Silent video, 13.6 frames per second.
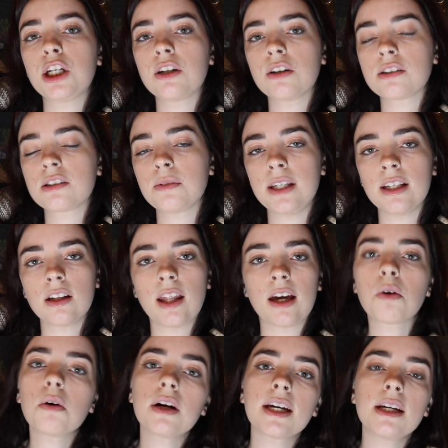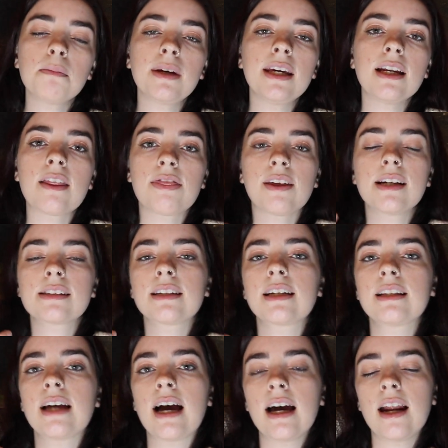can also eat like organ meat and things like
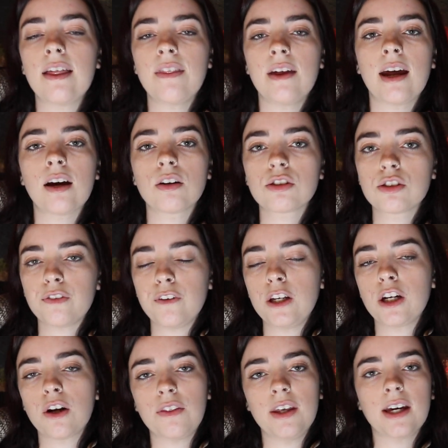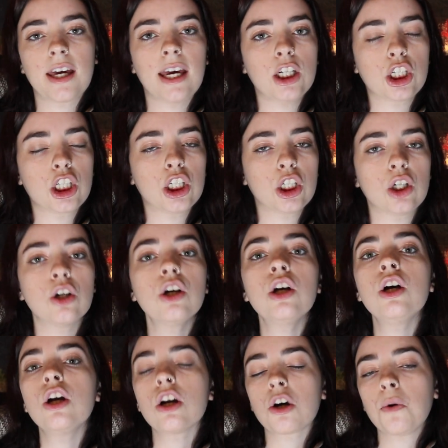that, and then I also feed her the occasional
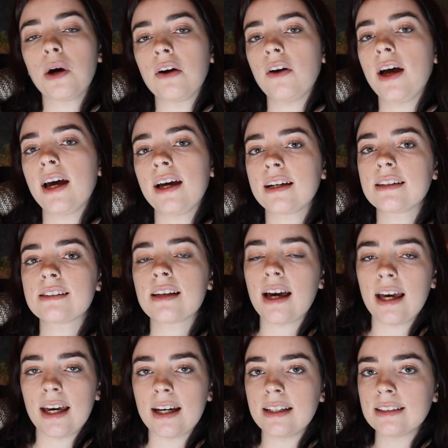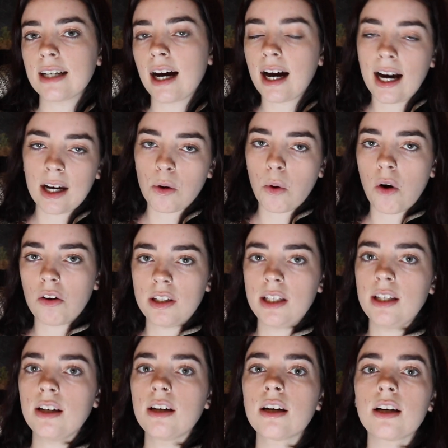quail eggs and high
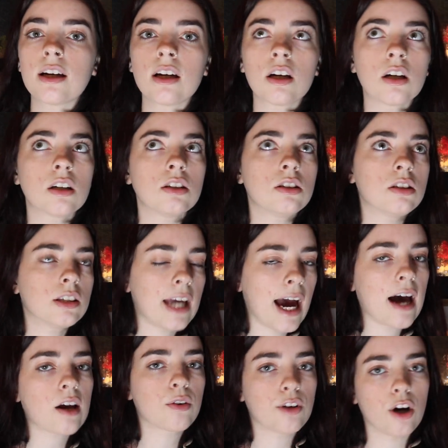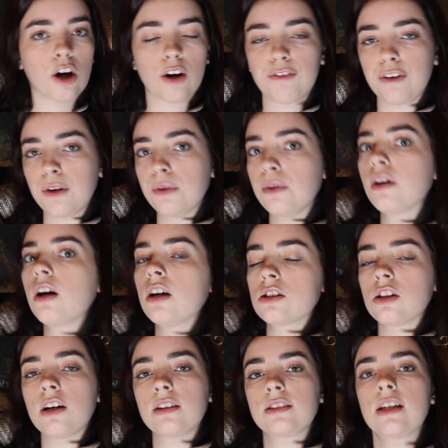quality cat or dog food as
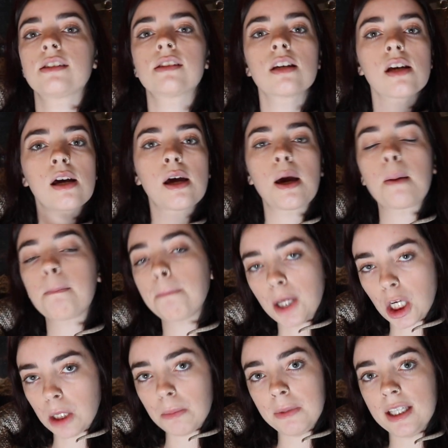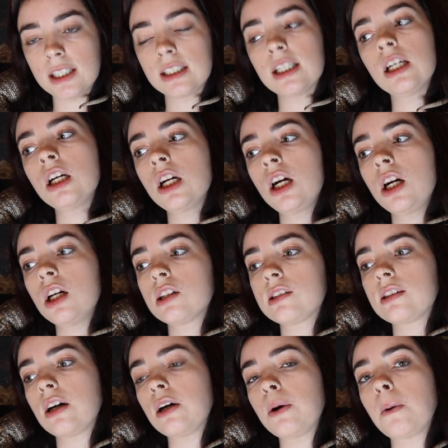long as it's pure meat.
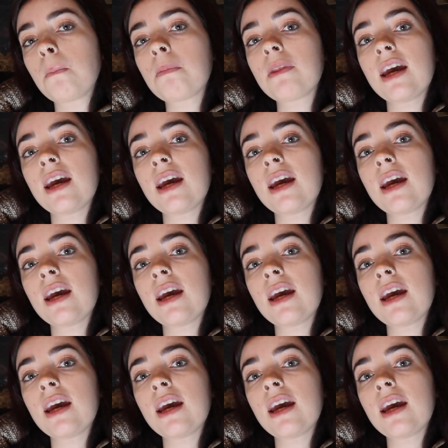So